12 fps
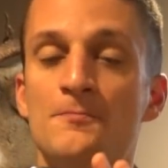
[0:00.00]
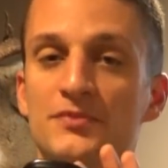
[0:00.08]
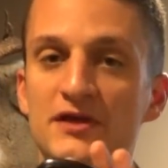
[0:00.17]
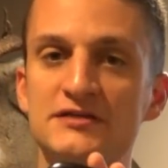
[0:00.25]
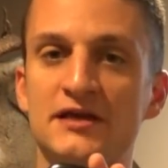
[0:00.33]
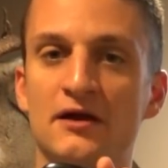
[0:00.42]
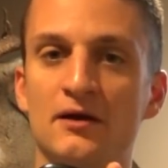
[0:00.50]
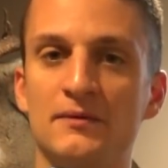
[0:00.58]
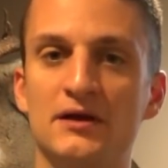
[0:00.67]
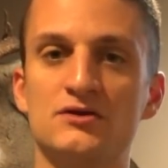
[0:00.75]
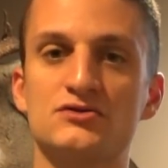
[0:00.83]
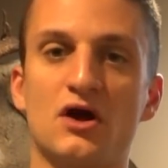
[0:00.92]
These
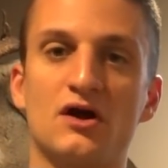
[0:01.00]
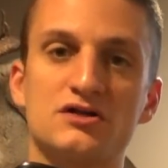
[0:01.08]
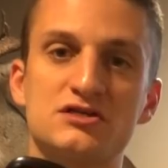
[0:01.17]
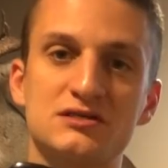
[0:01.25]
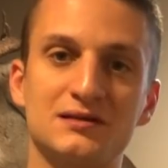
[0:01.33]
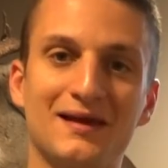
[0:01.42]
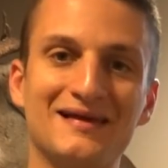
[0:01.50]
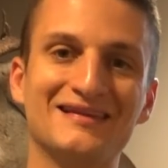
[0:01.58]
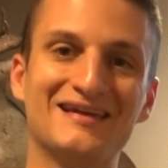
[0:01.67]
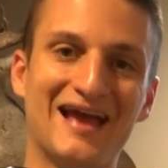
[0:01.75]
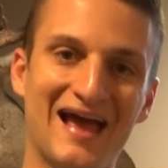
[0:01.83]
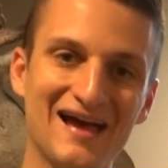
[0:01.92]
carabiners are
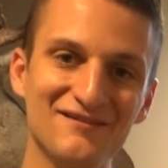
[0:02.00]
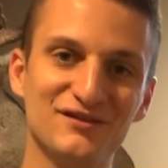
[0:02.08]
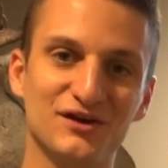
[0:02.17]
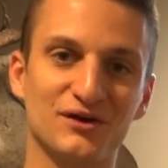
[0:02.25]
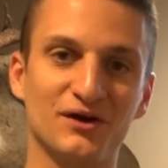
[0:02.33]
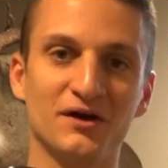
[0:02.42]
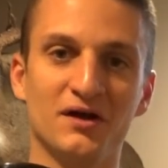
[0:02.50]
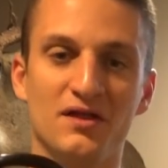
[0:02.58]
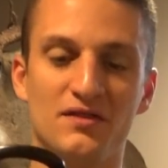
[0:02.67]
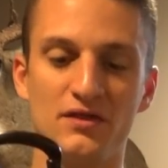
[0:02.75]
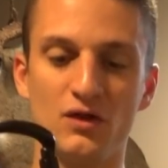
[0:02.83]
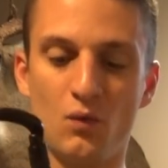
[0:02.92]
slightly heavier
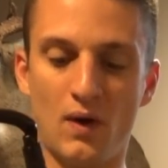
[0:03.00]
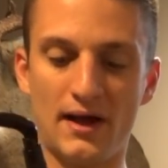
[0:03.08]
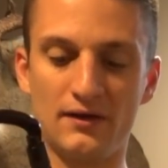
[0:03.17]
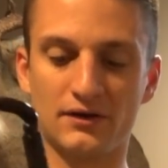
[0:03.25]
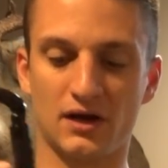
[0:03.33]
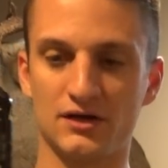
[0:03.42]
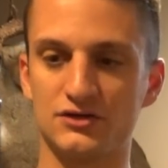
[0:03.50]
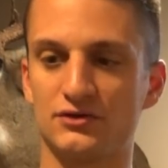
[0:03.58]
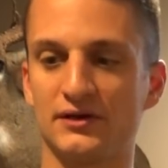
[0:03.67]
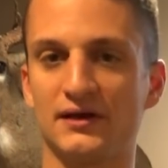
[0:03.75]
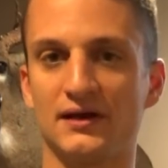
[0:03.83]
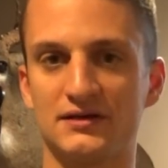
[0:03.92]
than the Wild
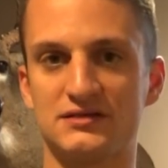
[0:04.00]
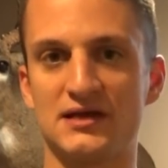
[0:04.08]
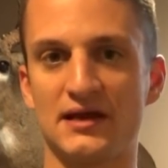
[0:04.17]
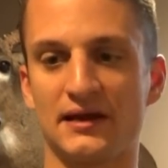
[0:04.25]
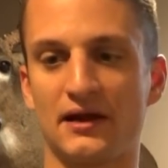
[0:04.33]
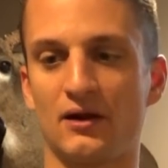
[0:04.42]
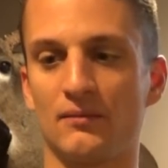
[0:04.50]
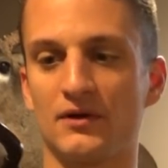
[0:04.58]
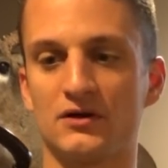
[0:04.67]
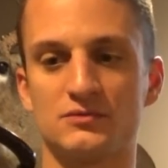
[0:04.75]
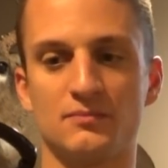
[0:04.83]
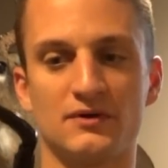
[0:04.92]
Country Ascent
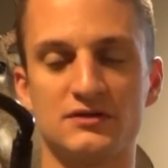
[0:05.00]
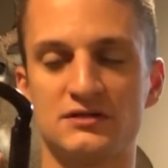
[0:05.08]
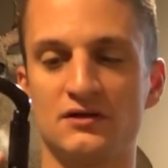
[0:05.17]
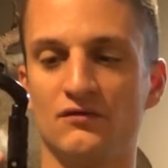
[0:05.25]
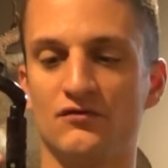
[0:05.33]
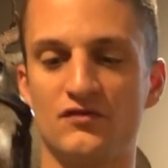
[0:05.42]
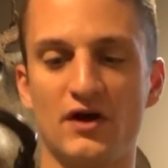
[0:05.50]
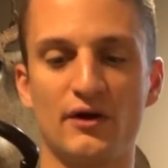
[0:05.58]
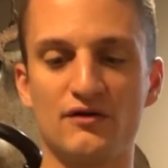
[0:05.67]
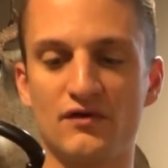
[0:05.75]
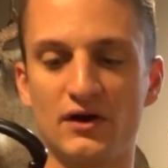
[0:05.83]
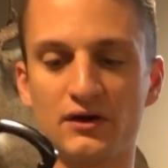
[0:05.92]
carabiners, but still
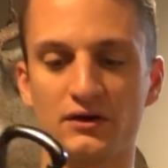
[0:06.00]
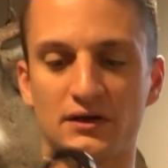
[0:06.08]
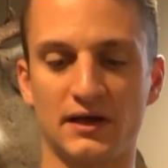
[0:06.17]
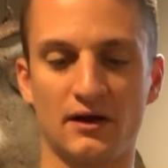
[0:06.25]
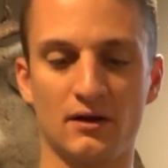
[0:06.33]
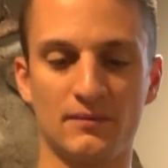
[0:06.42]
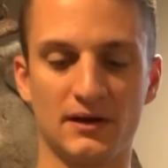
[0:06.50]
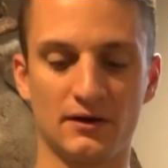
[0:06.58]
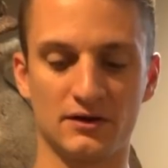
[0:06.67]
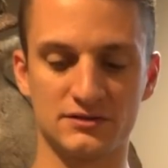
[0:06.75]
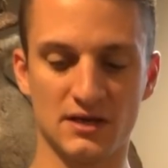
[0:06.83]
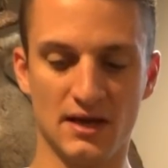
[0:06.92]
very, very good
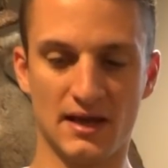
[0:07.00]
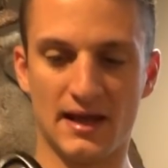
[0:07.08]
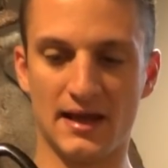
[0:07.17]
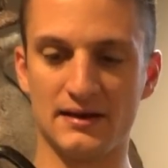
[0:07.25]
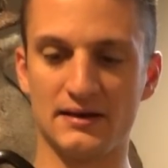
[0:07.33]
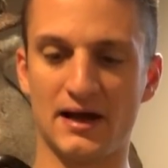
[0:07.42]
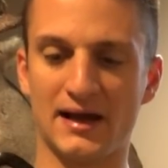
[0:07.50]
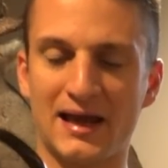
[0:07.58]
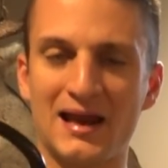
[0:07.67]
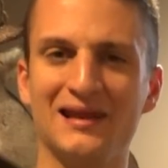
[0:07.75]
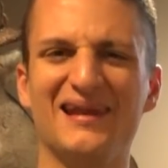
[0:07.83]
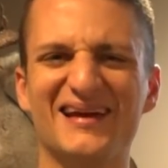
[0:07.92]
carabiners. And I
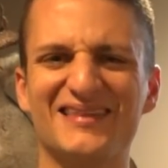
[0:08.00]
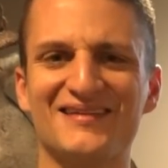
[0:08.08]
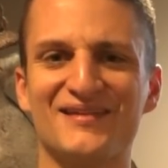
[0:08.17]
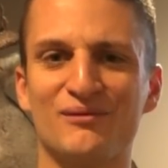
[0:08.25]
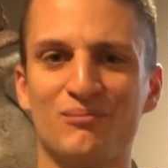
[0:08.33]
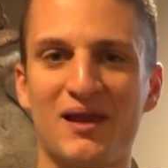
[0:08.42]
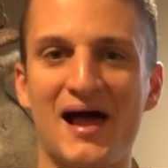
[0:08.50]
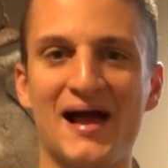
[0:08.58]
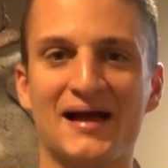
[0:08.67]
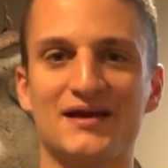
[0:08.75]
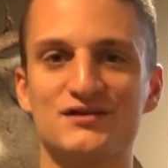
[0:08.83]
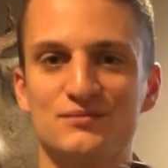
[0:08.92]
kind of like that they're
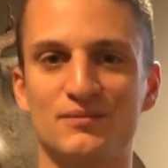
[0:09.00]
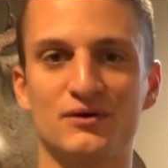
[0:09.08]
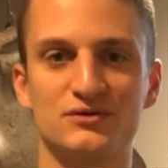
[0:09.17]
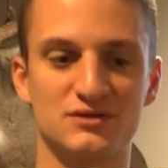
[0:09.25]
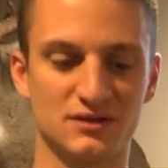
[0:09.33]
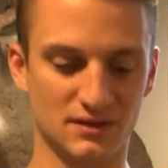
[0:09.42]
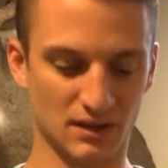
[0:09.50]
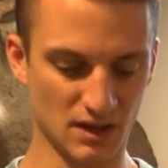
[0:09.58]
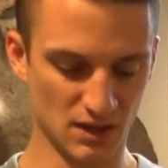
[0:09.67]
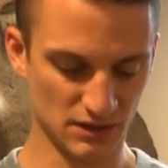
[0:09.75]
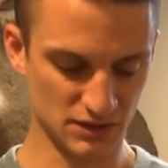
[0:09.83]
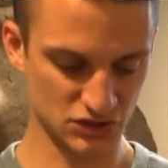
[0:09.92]
black as opposed to
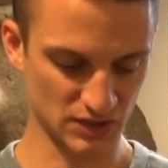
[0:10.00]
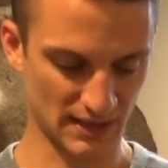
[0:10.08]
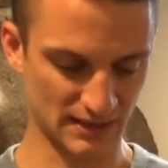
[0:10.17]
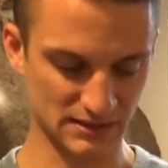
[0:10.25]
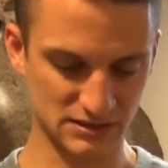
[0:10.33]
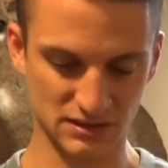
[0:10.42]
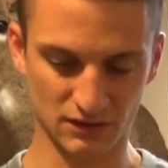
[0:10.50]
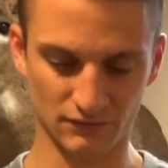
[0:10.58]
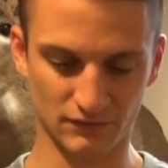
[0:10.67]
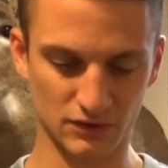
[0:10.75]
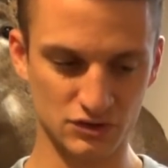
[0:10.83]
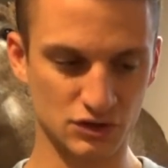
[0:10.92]
the shiny
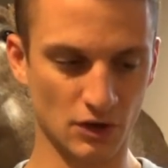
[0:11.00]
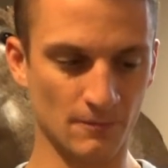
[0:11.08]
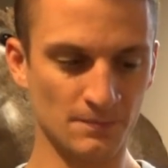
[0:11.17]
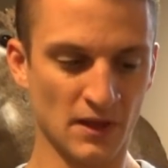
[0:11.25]
silver. So